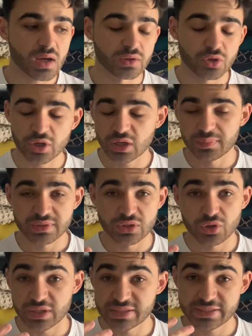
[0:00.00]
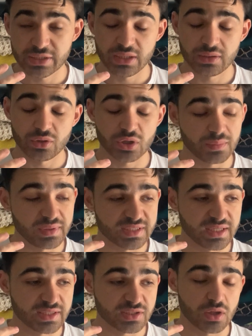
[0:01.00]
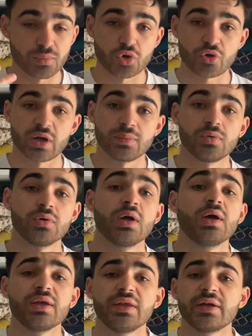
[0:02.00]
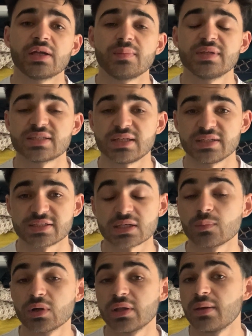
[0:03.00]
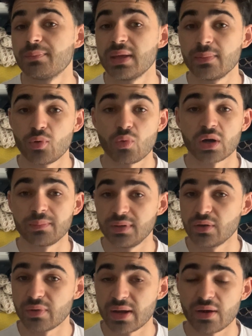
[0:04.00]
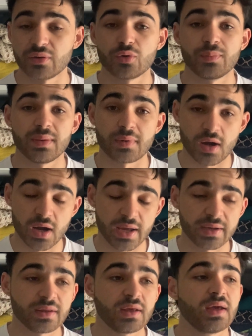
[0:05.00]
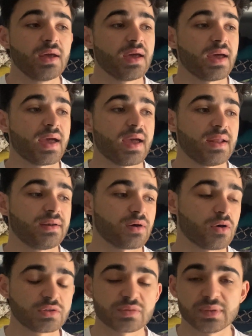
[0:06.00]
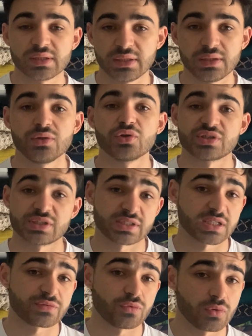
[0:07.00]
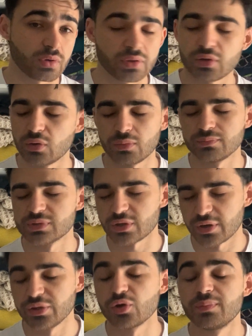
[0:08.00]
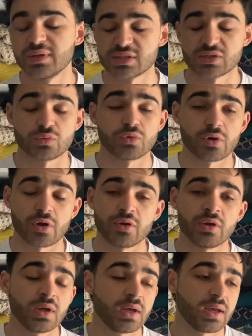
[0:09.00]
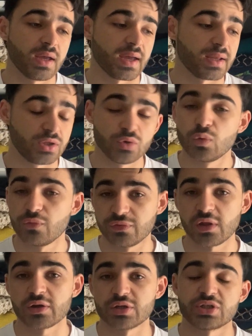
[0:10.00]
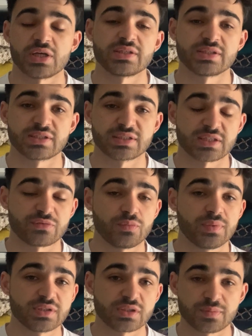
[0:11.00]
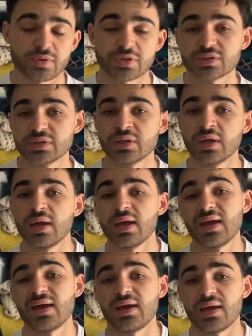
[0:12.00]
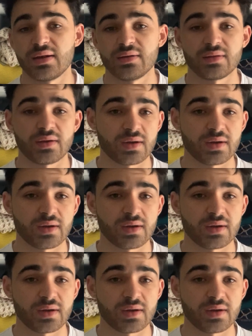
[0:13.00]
you're gonna be seen as a lot more credible. You're gonna be seen as someone that people want to be around or be behind, and ultimately your business will grow, and you will flourish as a successful business person, and